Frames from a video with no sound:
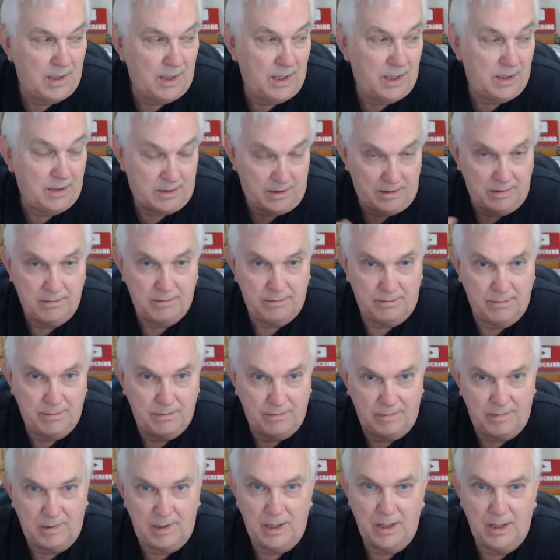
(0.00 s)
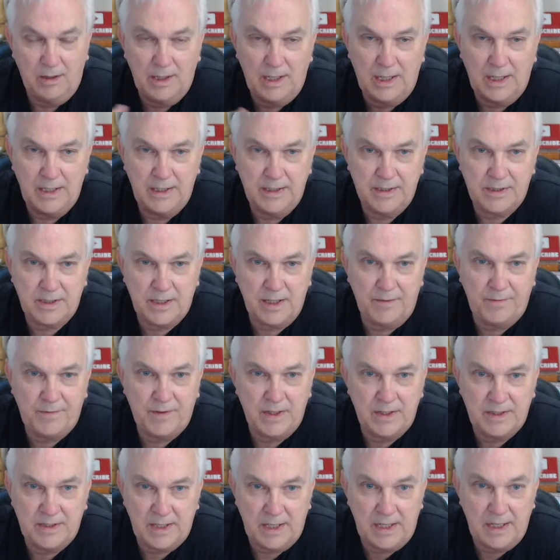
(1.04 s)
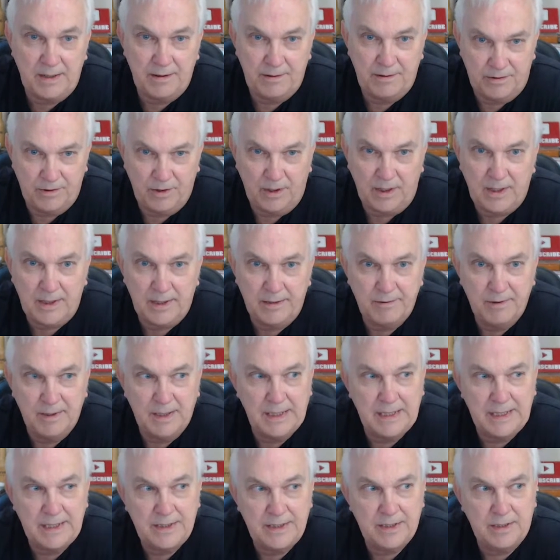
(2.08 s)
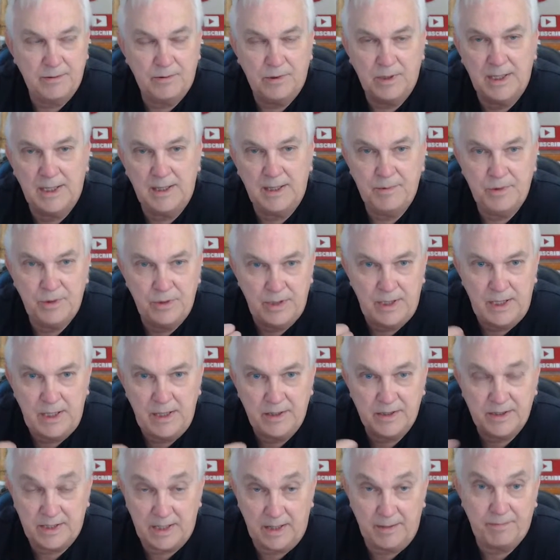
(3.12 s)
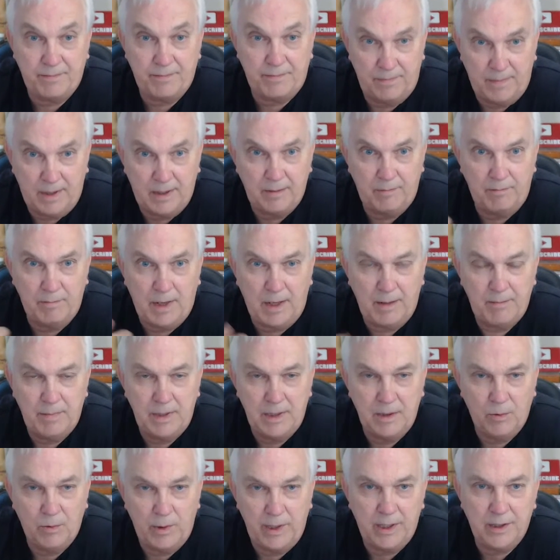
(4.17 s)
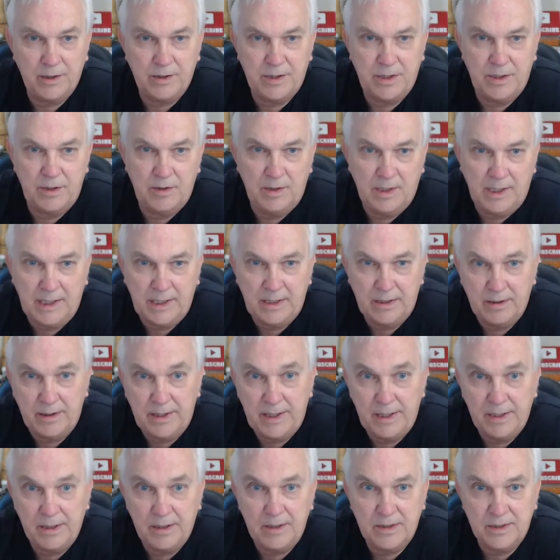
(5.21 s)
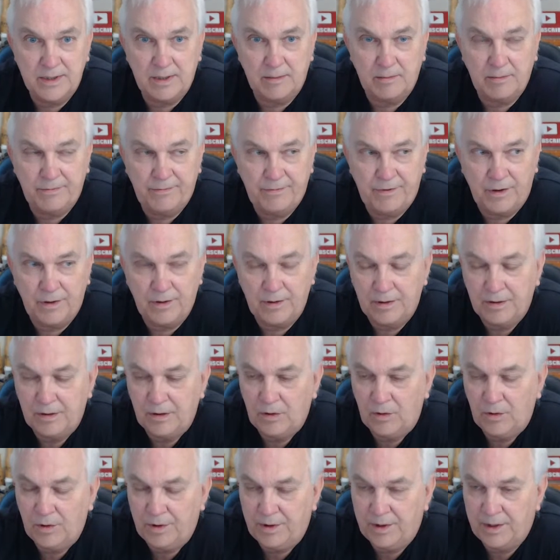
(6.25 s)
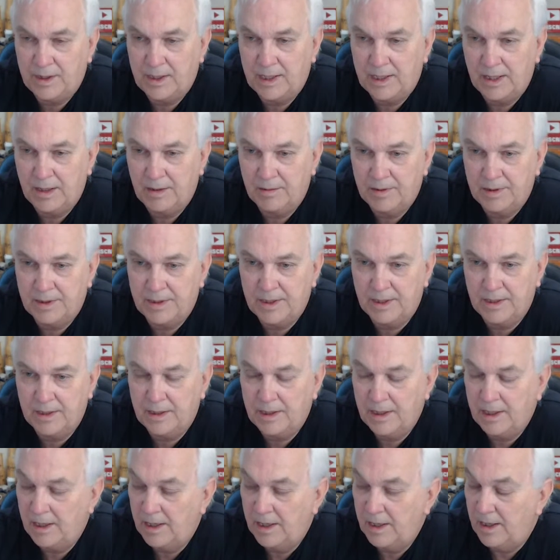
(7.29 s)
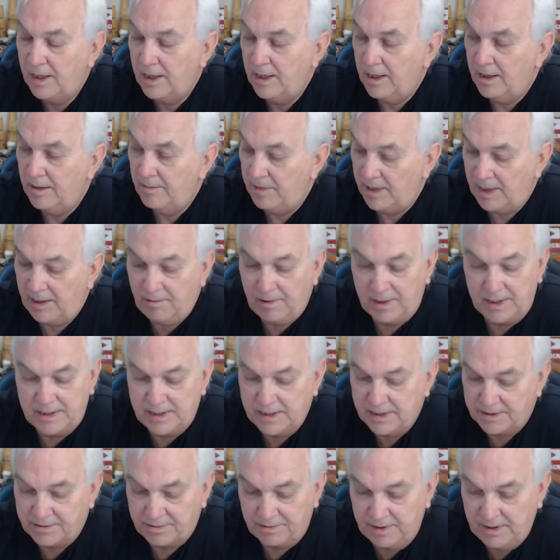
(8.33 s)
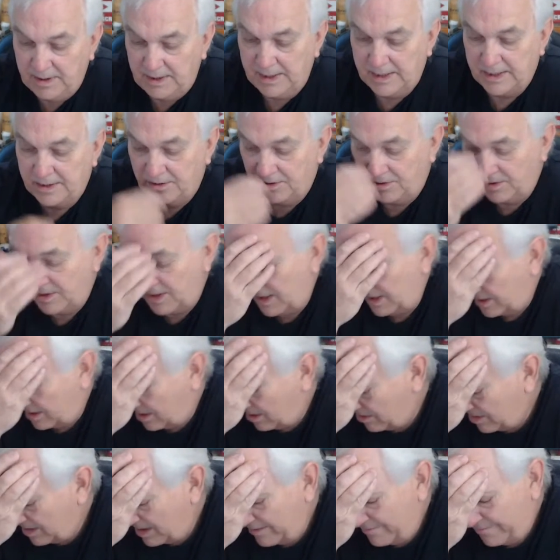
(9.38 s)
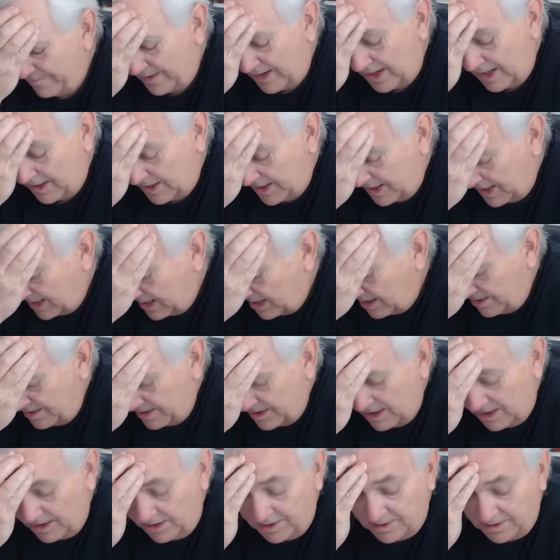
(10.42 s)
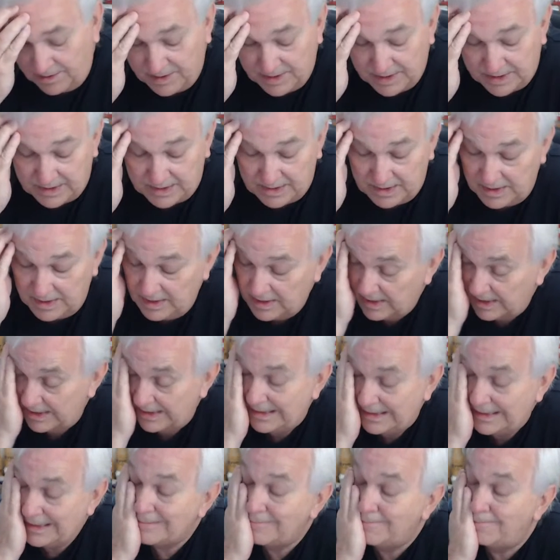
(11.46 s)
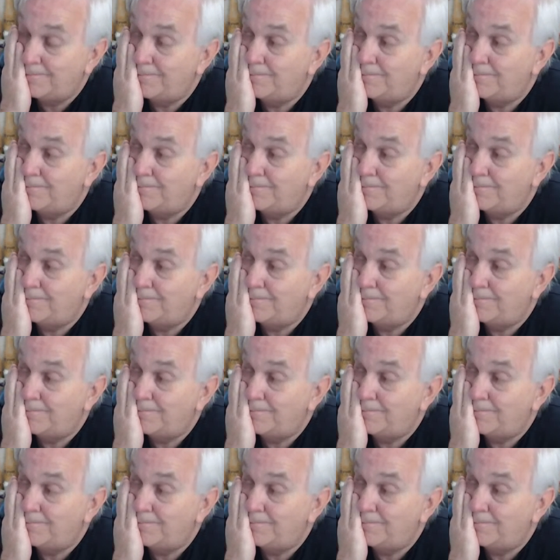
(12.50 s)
it a lot of the stuff they say directly relates to what I'm doing here, except might be a week or two later here because I'm farther north than they are right there. But anyway, just really enjoyed that show, and then found out that the son